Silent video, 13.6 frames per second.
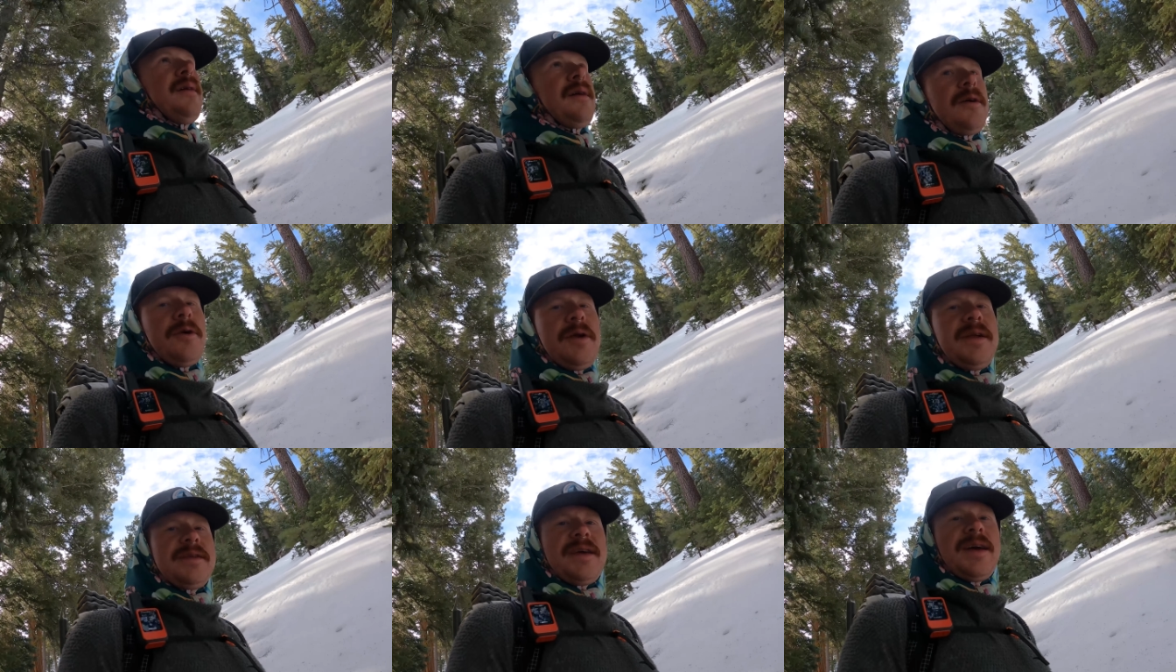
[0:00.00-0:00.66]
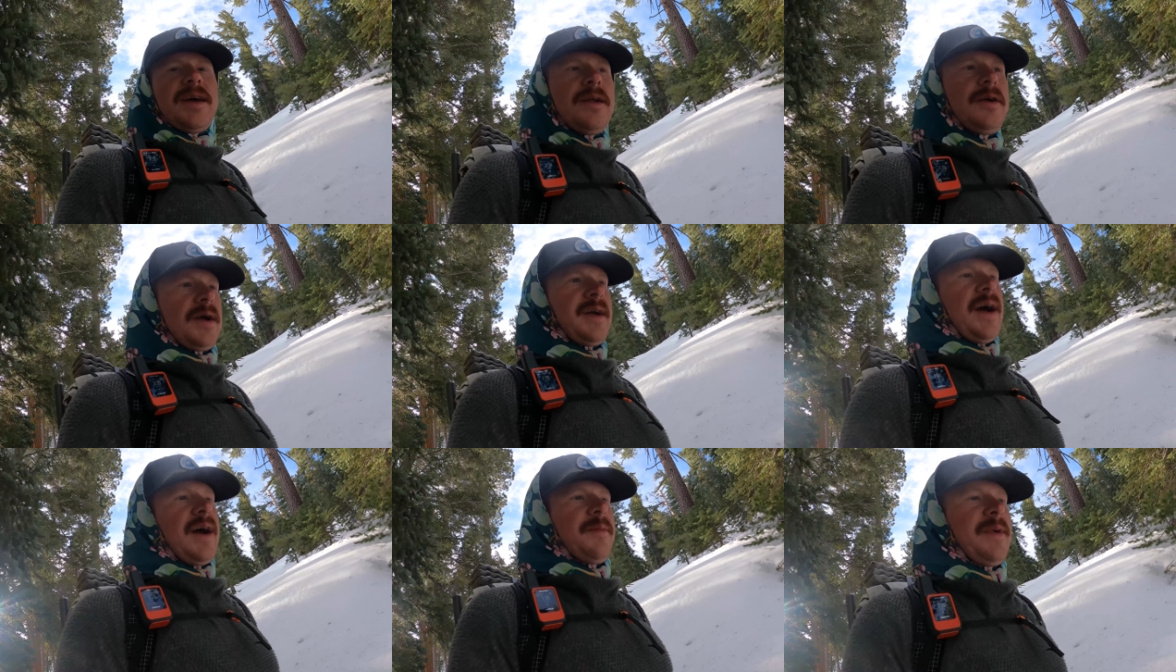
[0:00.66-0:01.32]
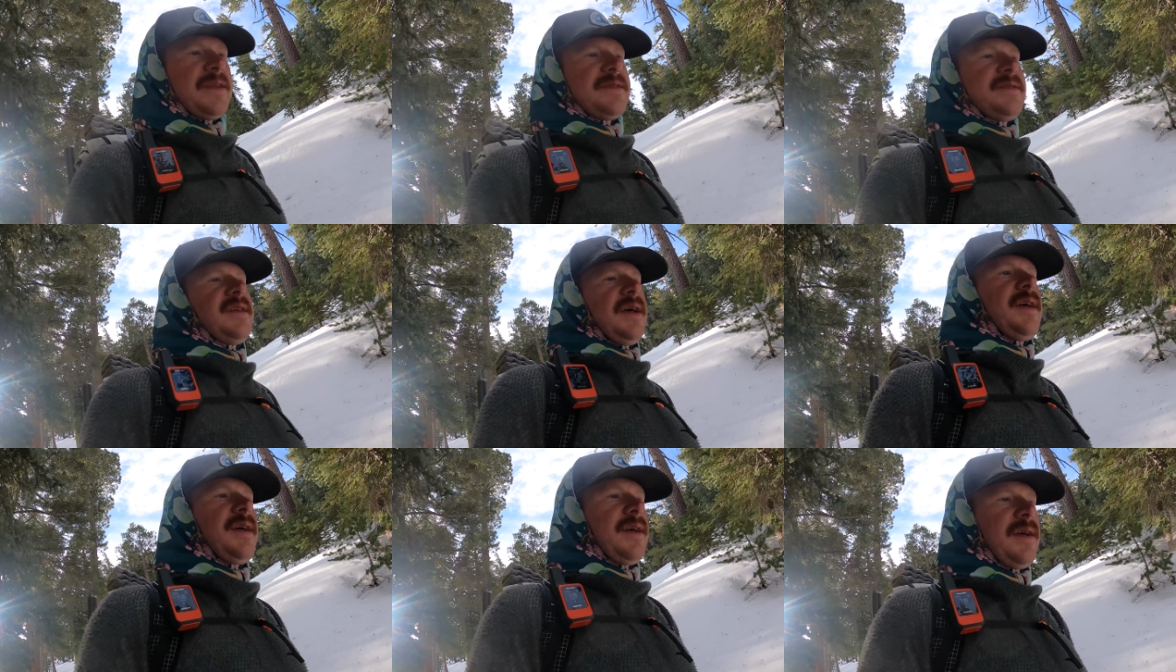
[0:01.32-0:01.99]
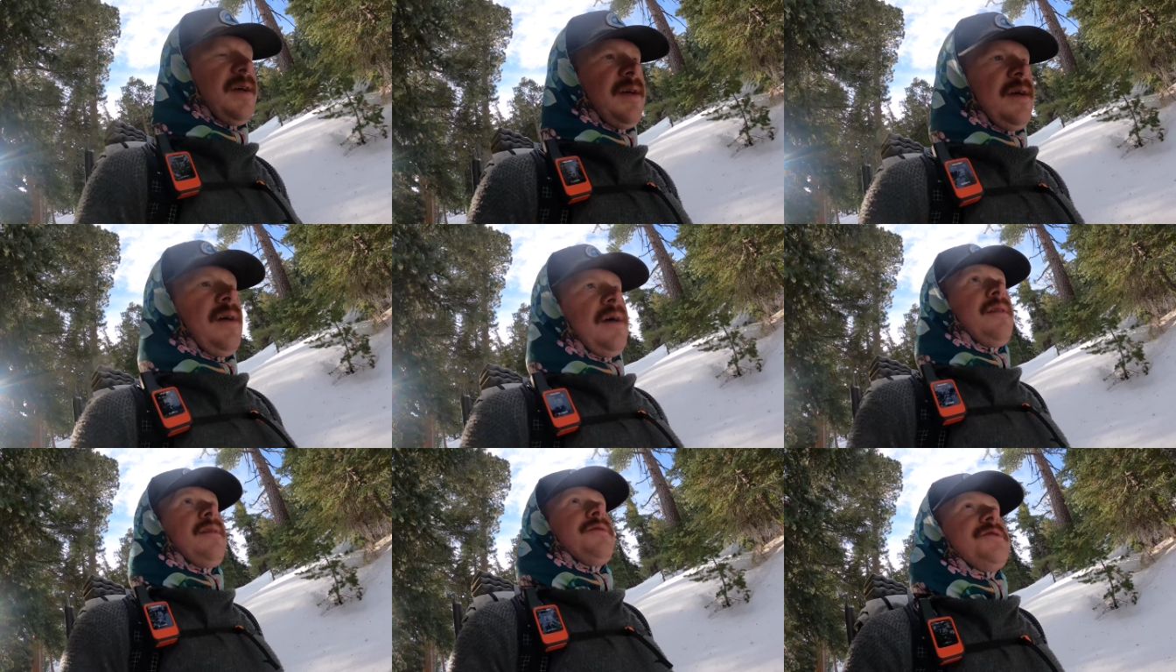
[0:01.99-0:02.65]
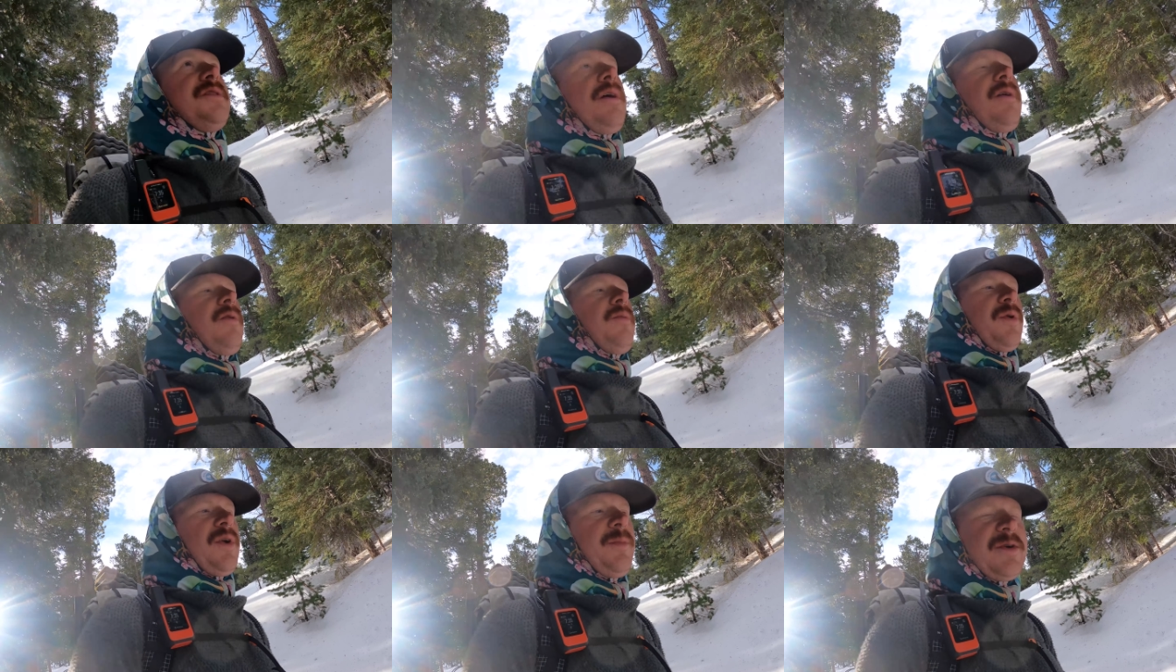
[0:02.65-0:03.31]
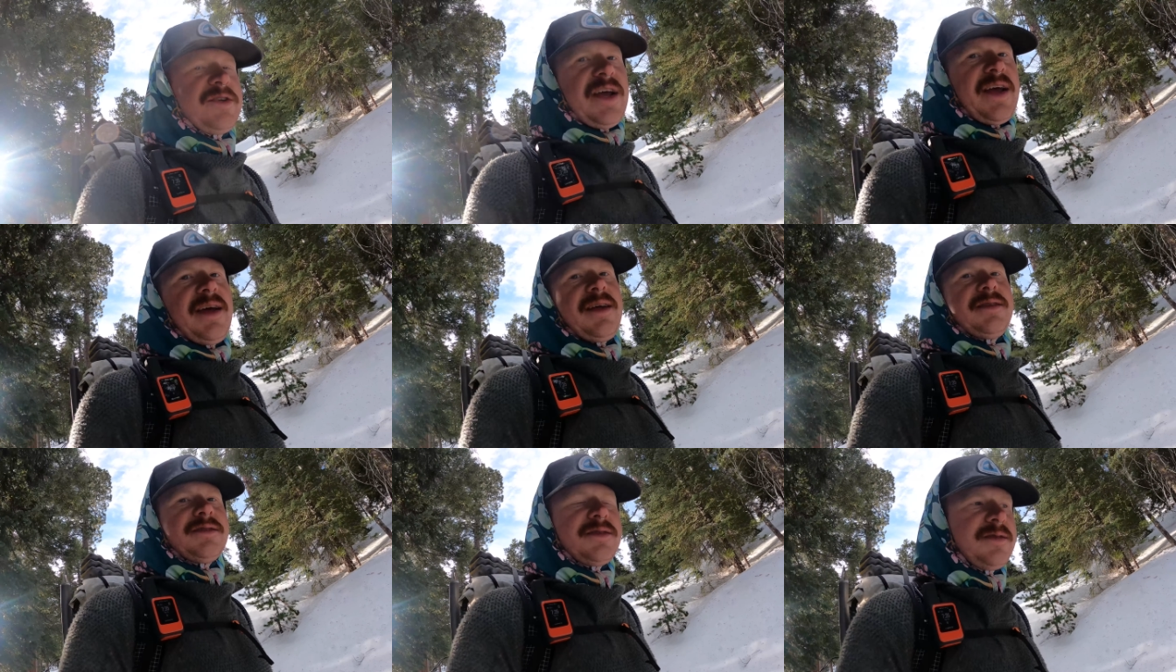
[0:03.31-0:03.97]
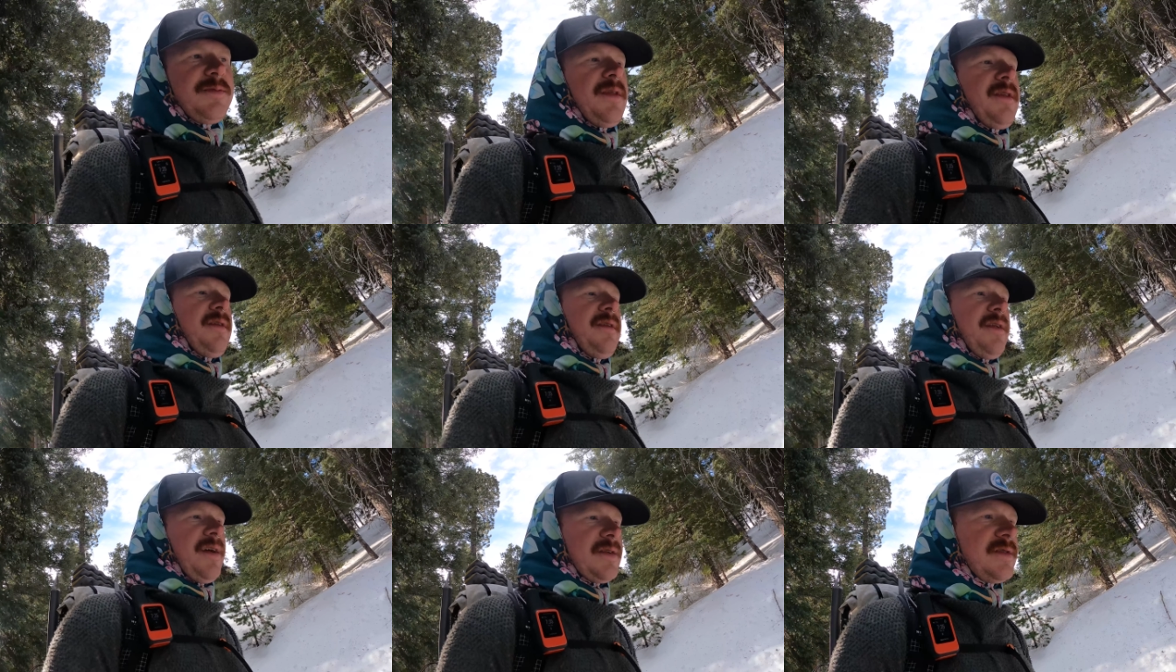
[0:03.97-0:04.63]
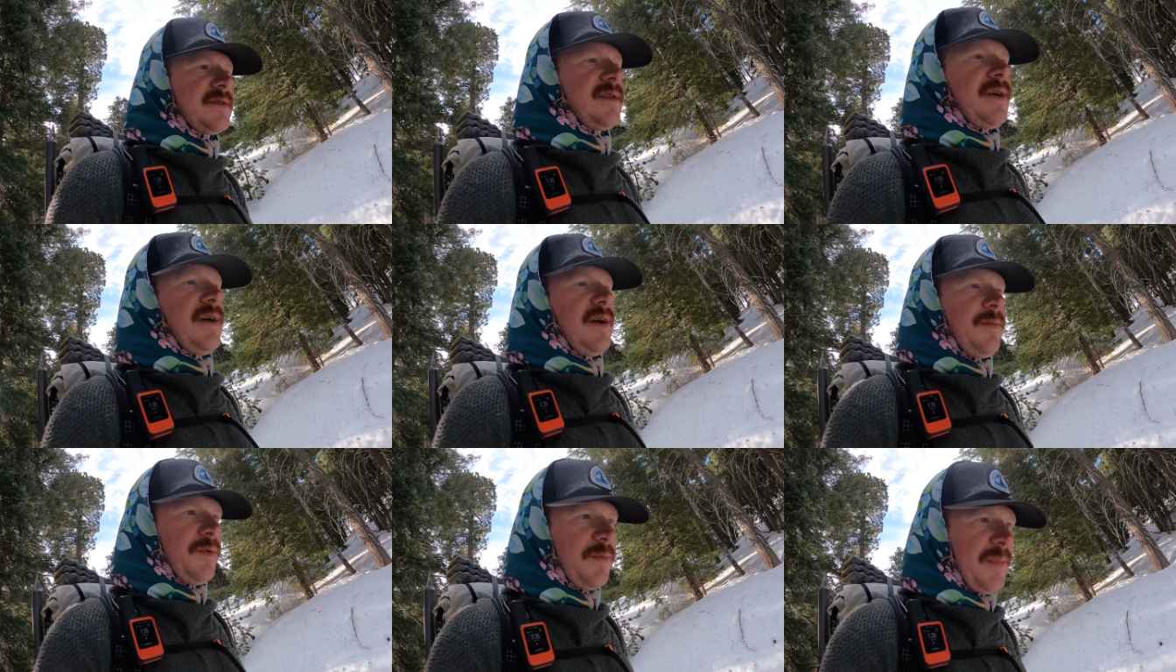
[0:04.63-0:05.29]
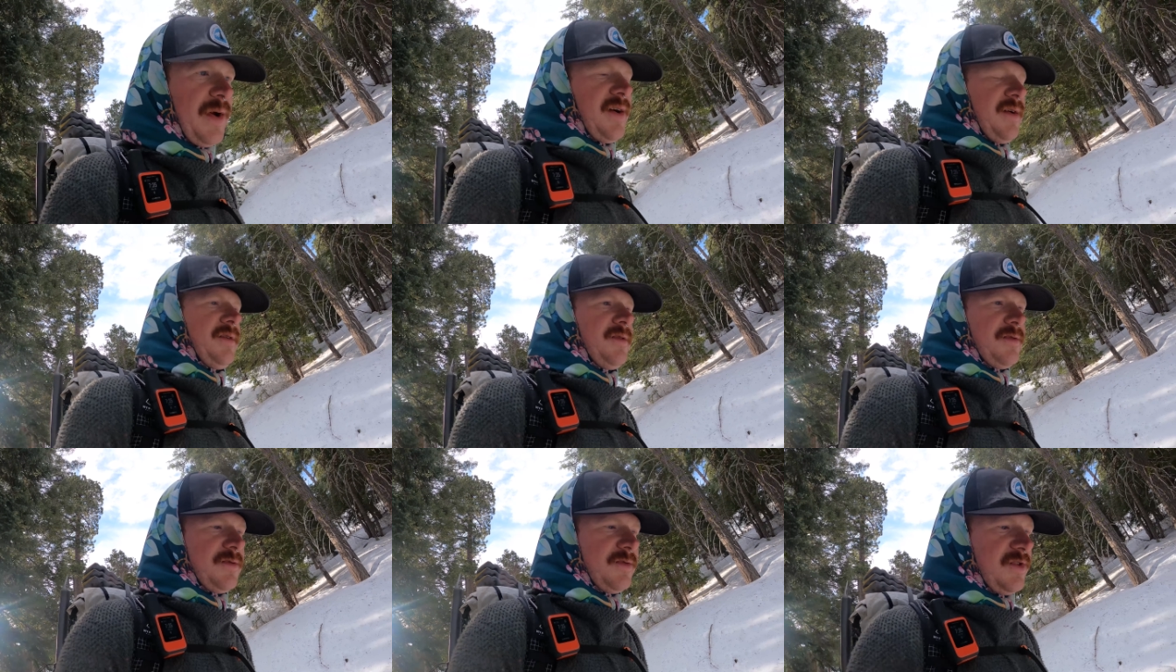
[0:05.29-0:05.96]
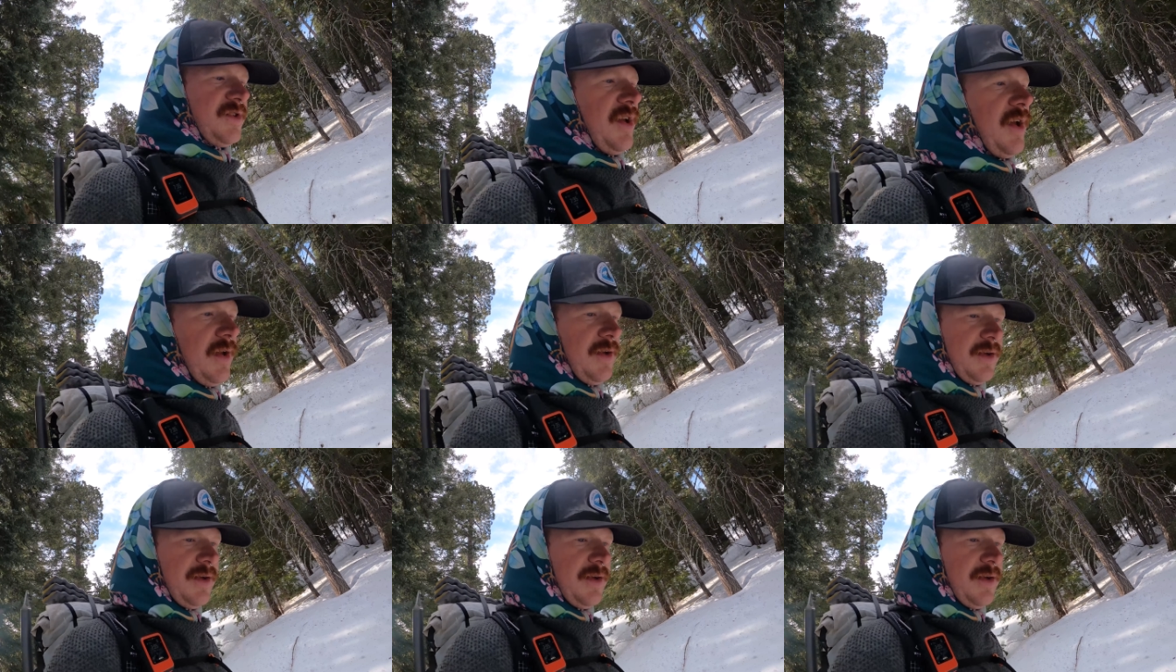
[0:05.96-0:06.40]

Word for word: According to Guthook comments, the snow pretty much ends within the next couple miles.